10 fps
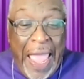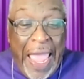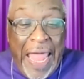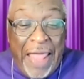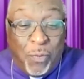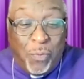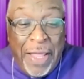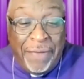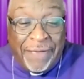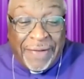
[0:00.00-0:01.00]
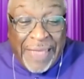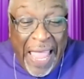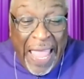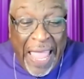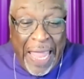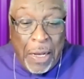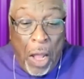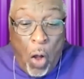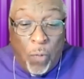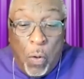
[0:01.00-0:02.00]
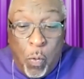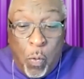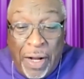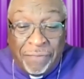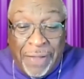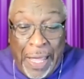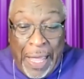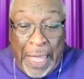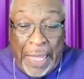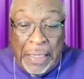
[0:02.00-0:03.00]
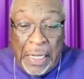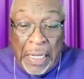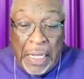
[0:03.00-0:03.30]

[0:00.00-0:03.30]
And as we stand on the will of God,